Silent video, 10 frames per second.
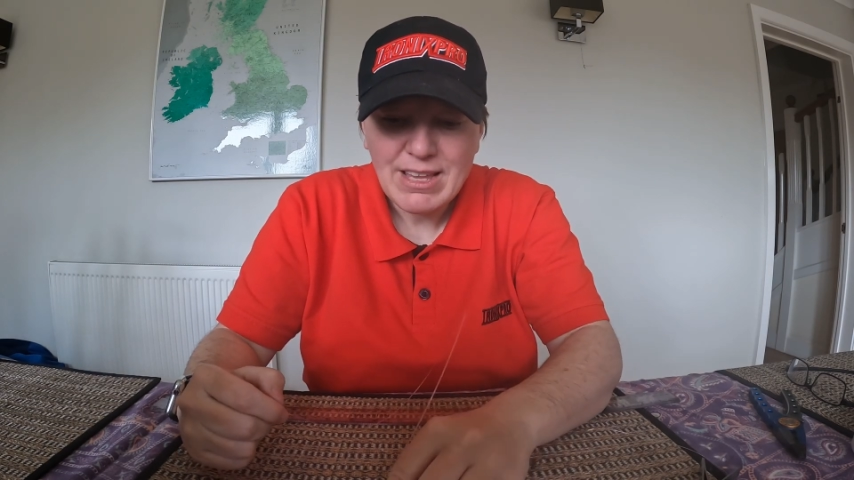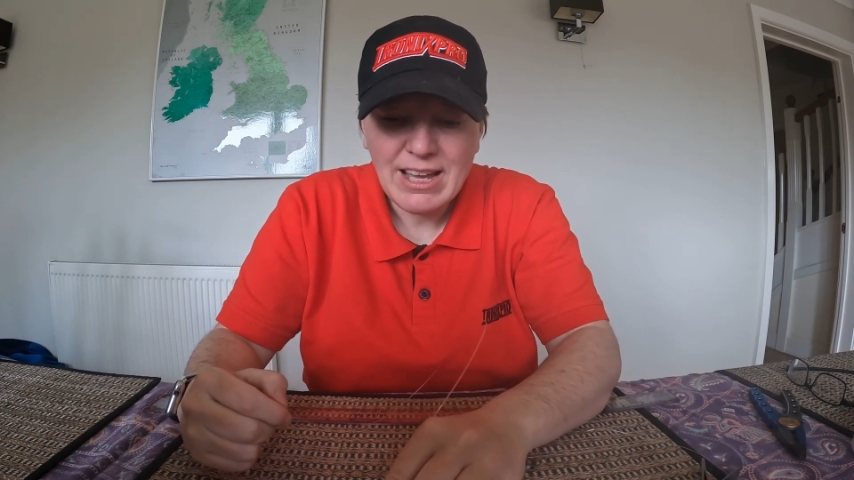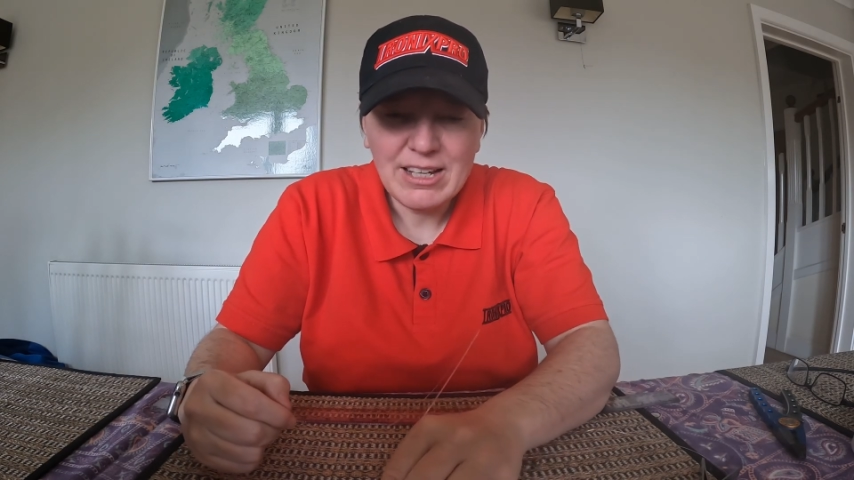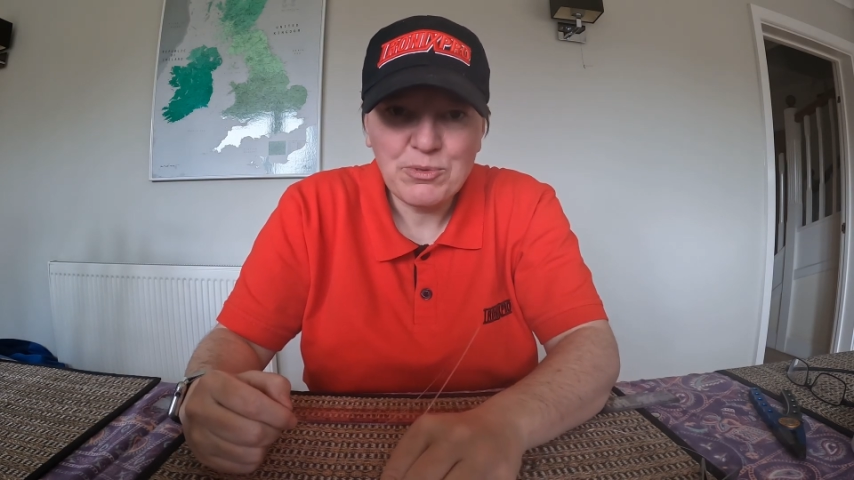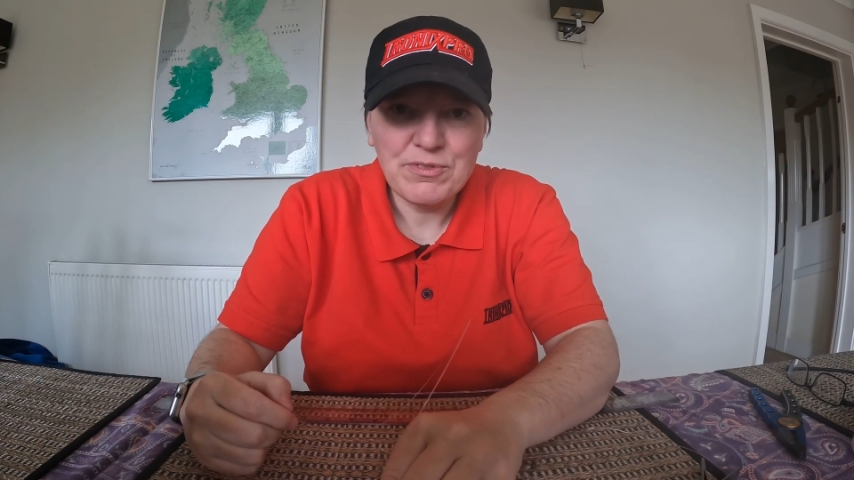
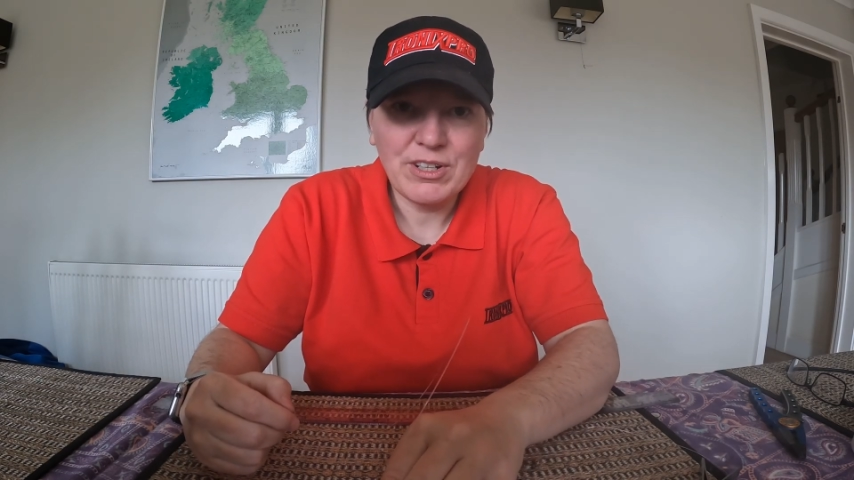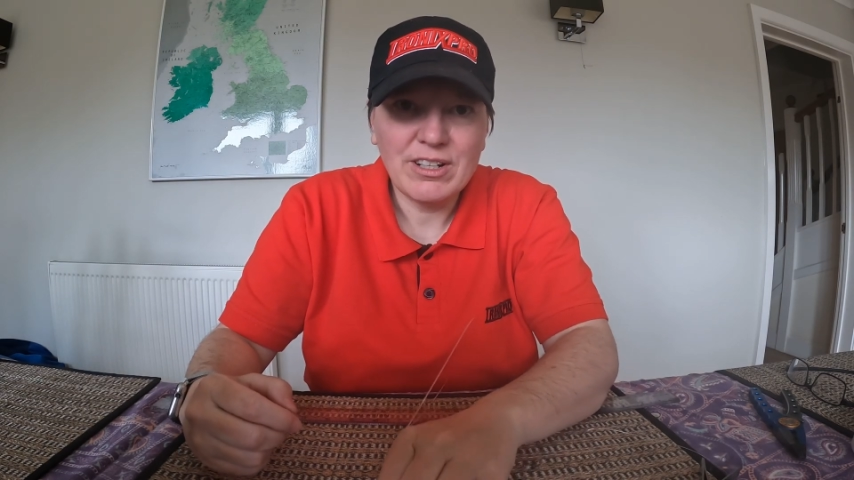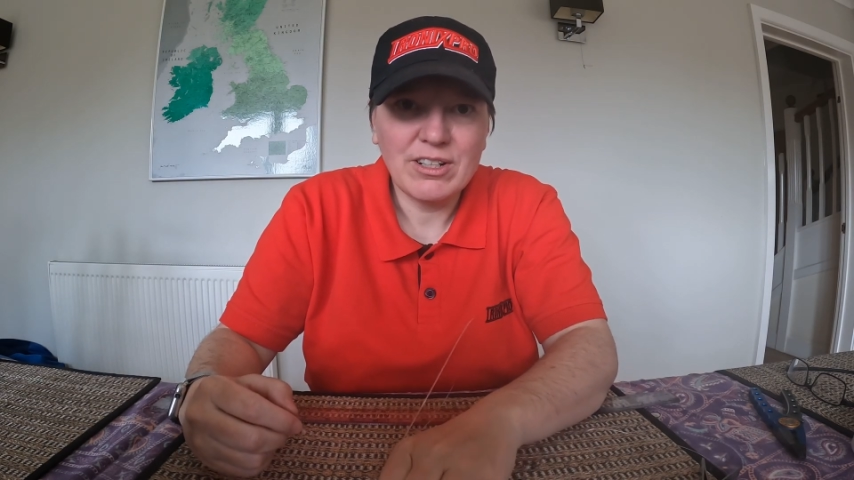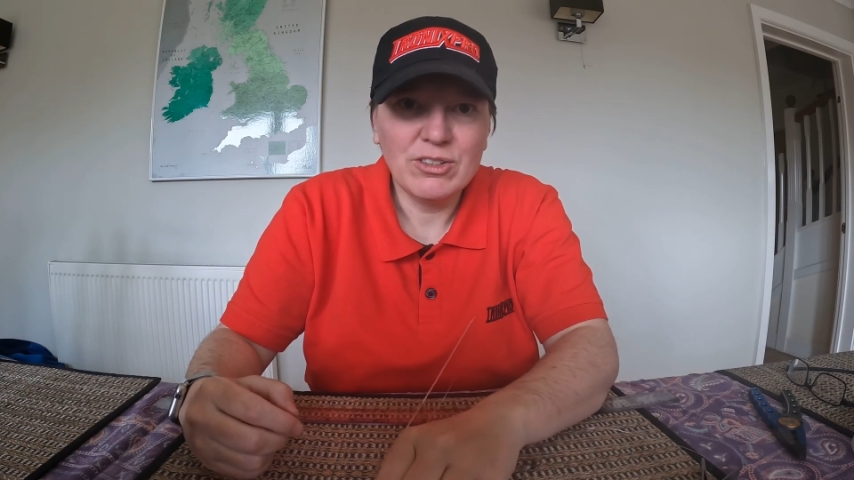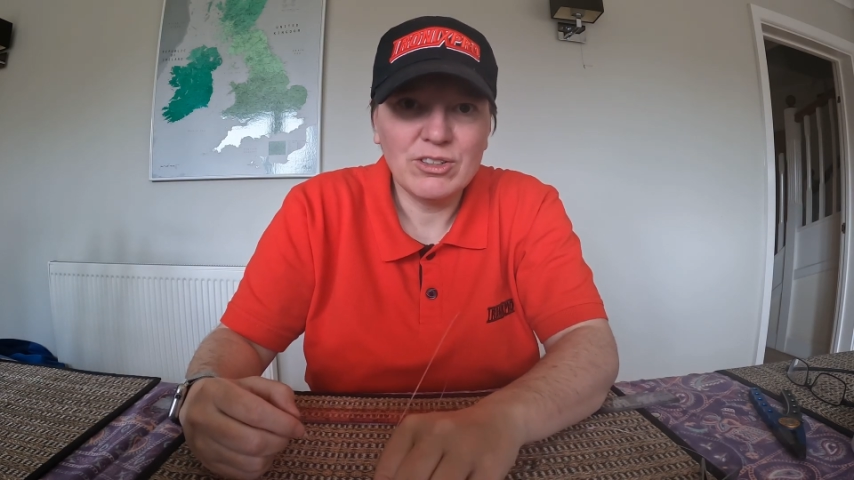and we've
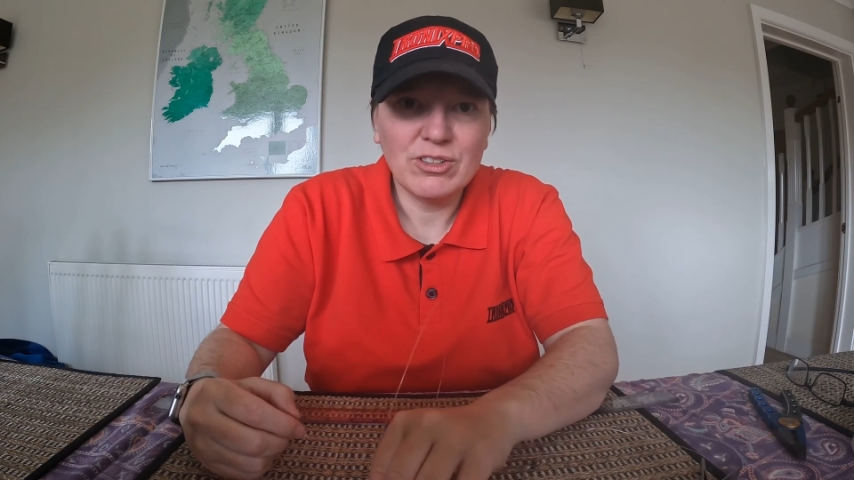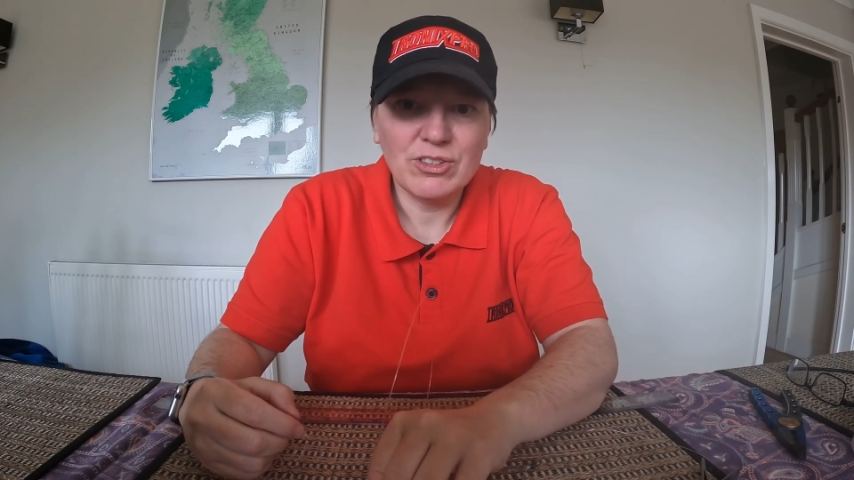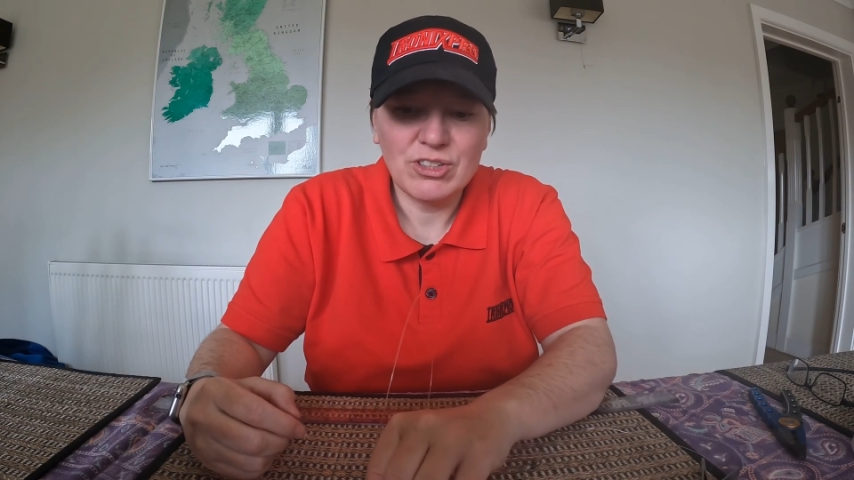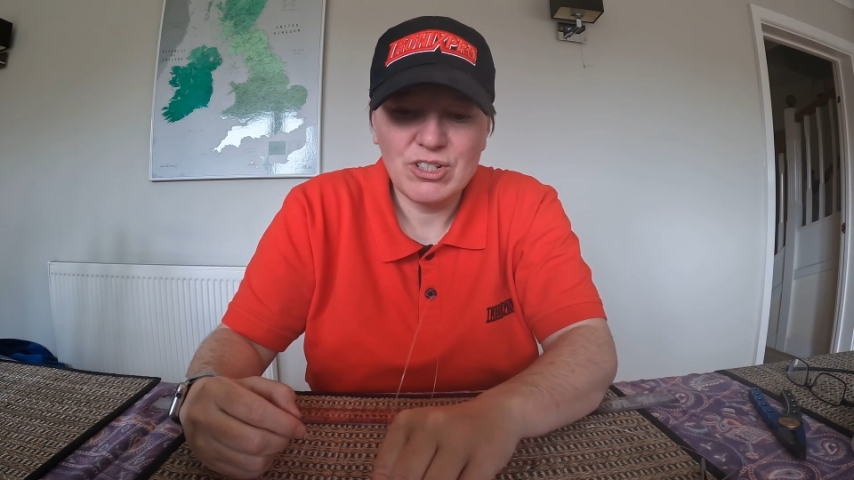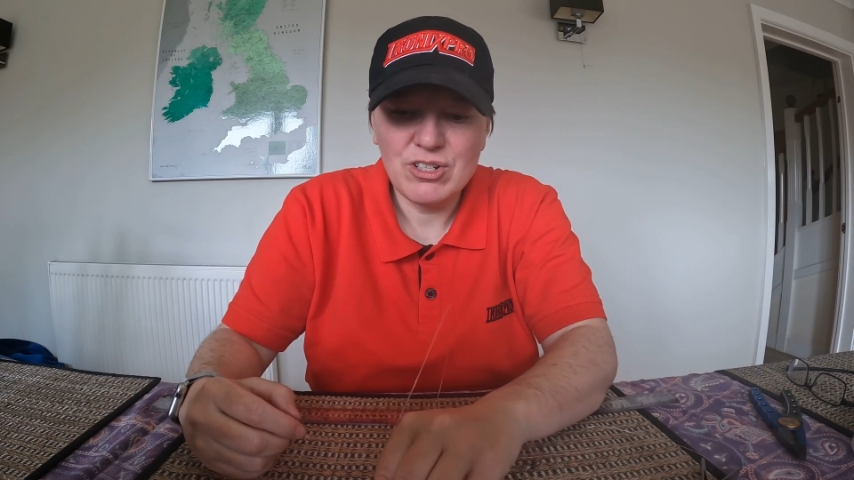tied our hooks on
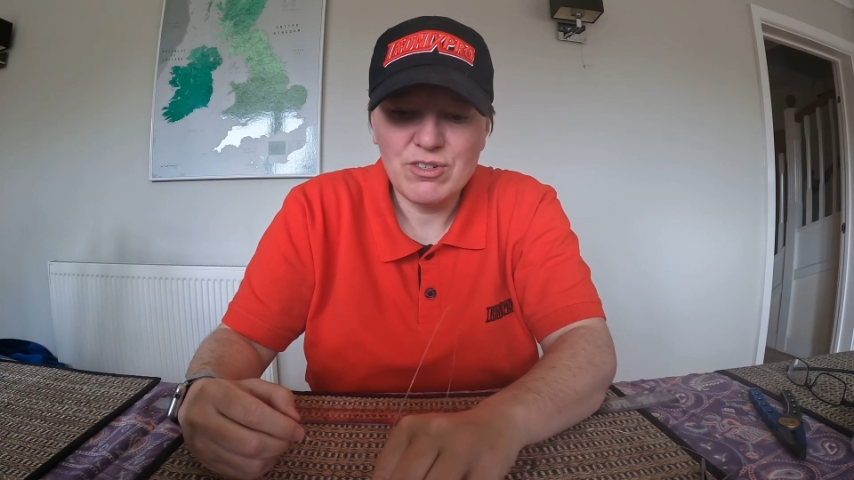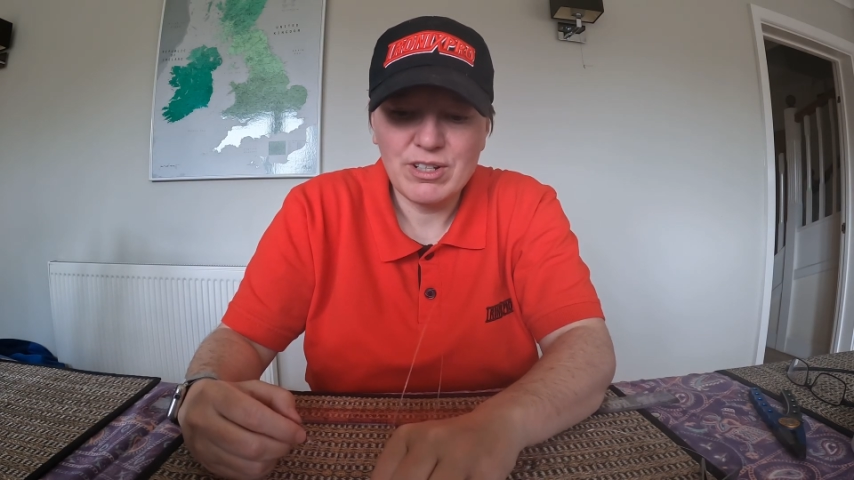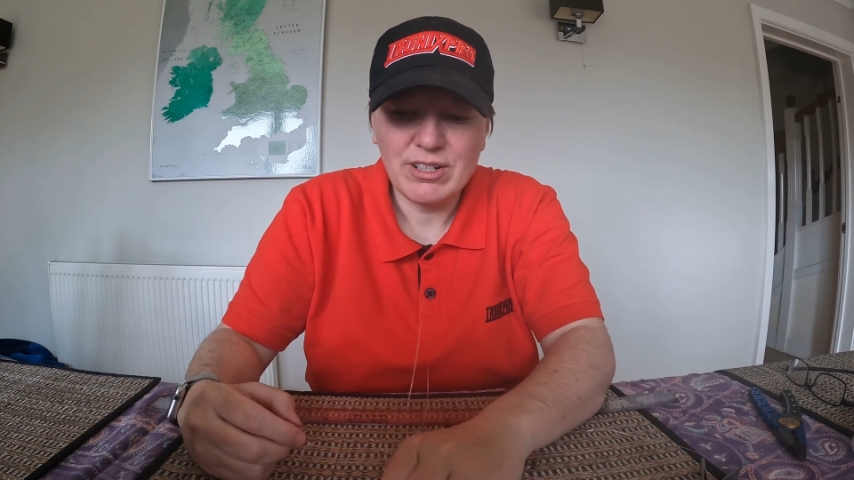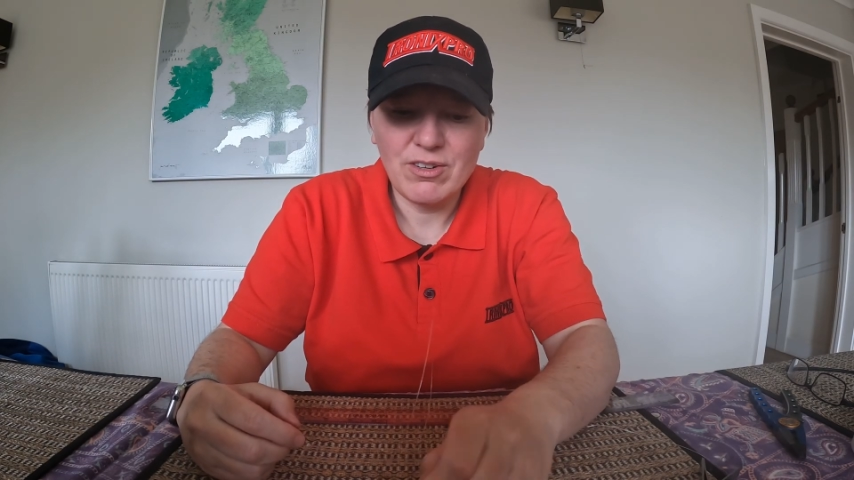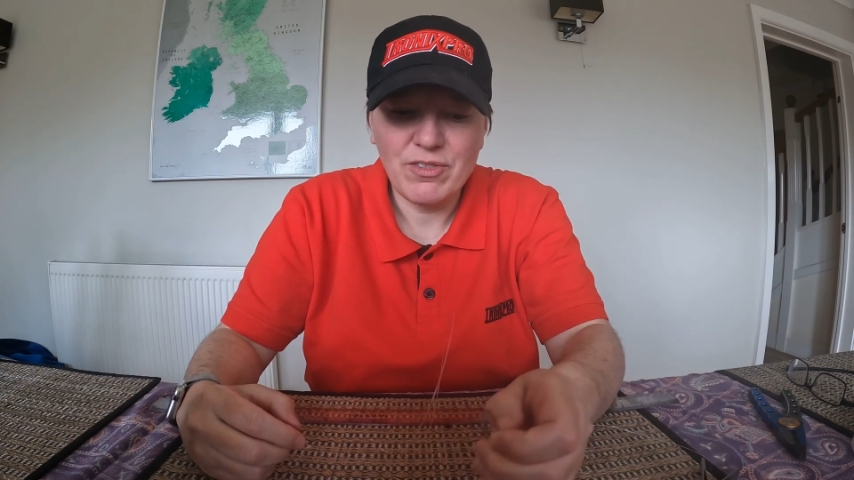the snood
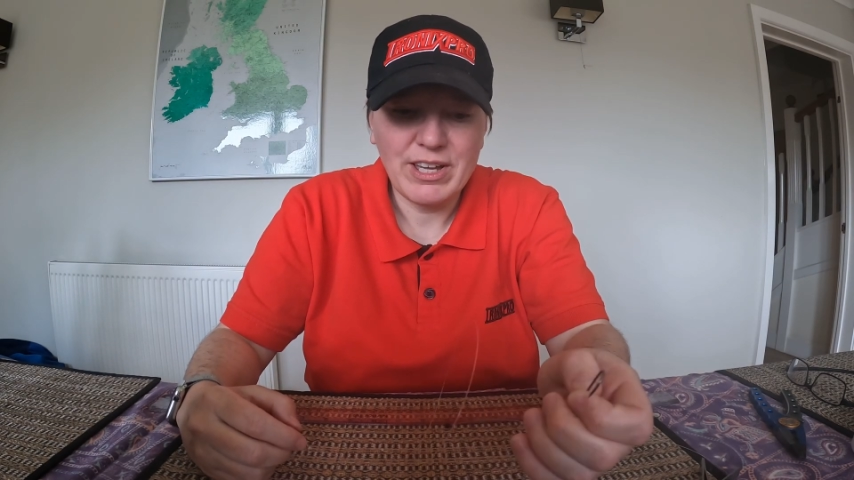and got